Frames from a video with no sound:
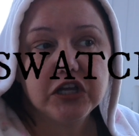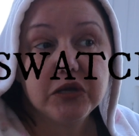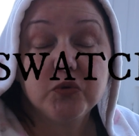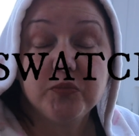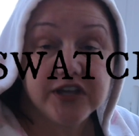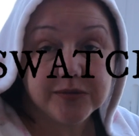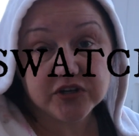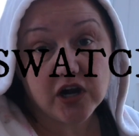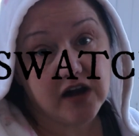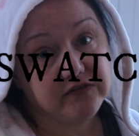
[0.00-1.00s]
they will be
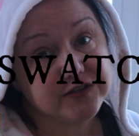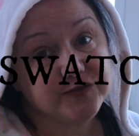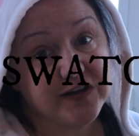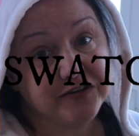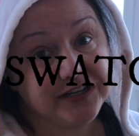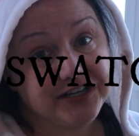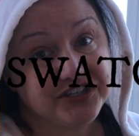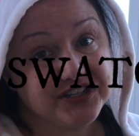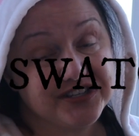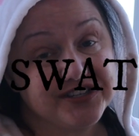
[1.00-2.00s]
able to offer us
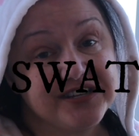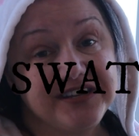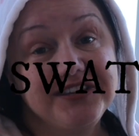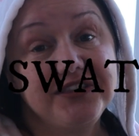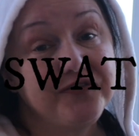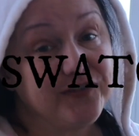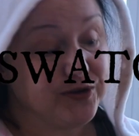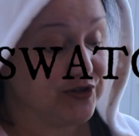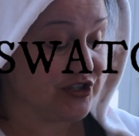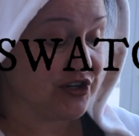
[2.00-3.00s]
foundations in the
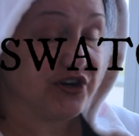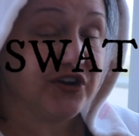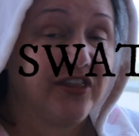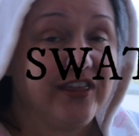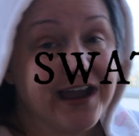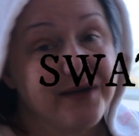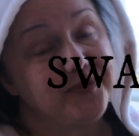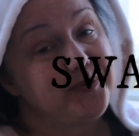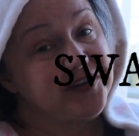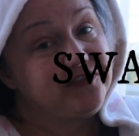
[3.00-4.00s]
future.
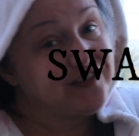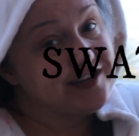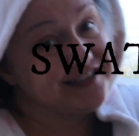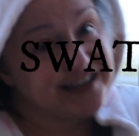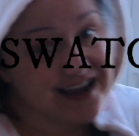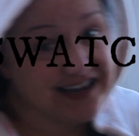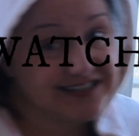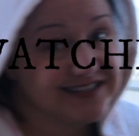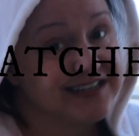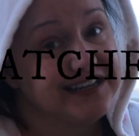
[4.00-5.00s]
That will be
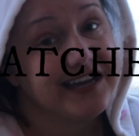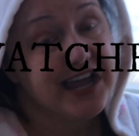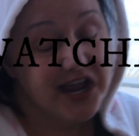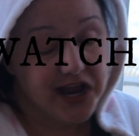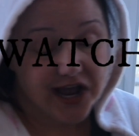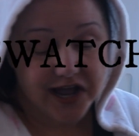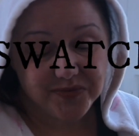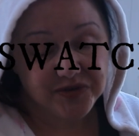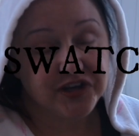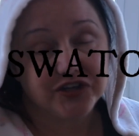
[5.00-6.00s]
fantastic.
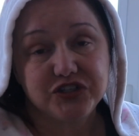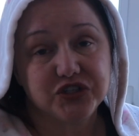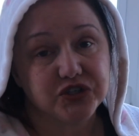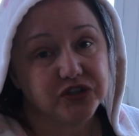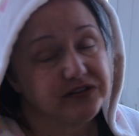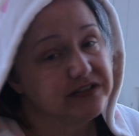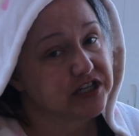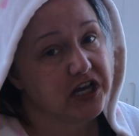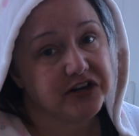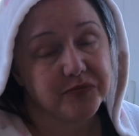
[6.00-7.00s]
I mean, sure, there are
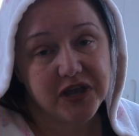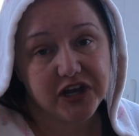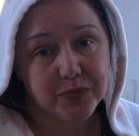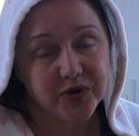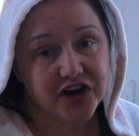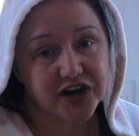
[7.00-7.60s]
a ton of makeup